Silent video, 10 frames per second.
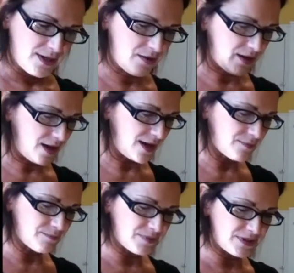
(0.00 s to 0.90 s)
Now
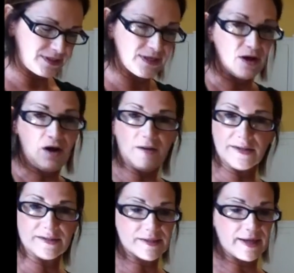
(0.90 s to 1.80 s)
I'm blending all
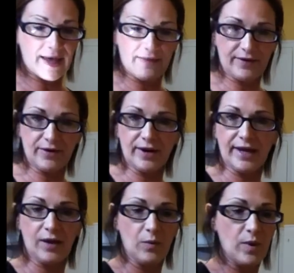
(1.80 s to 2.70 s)
this together
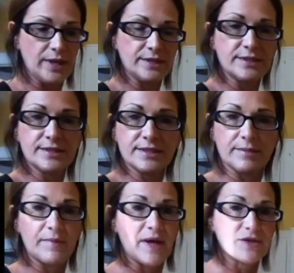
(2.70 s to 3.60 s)
at once.
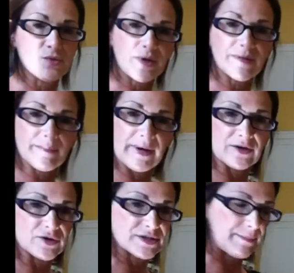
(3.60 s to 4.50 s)
I'm not doing the
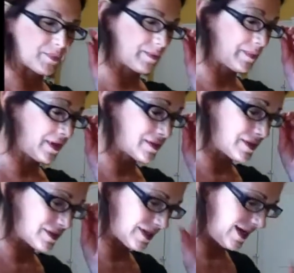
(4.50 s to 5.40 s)
butter separate because
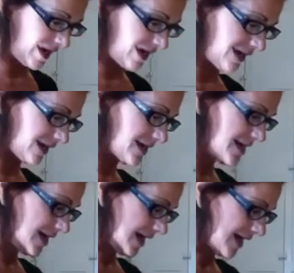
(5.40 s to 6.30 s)
it's a cake
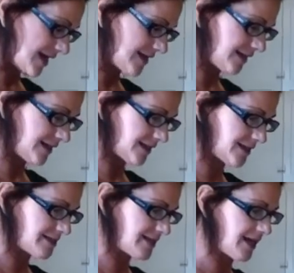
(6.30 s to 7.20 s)
and it
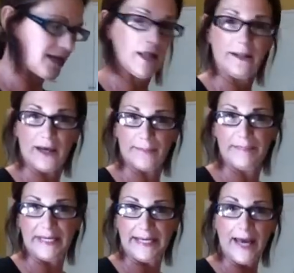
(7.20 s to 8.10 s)
can take a lot of
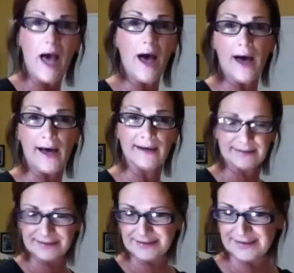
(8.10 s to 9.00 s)
beating.
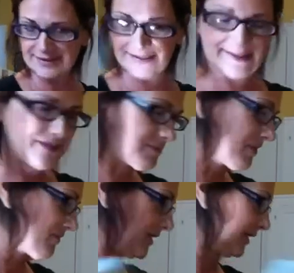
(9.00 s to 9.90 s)
That's
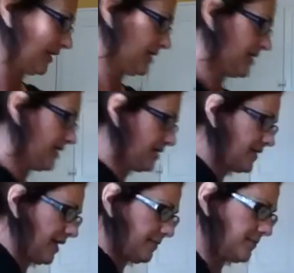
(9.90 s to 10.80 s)
pretty funny.
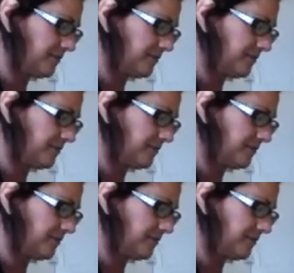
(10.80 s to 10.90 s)
Okay,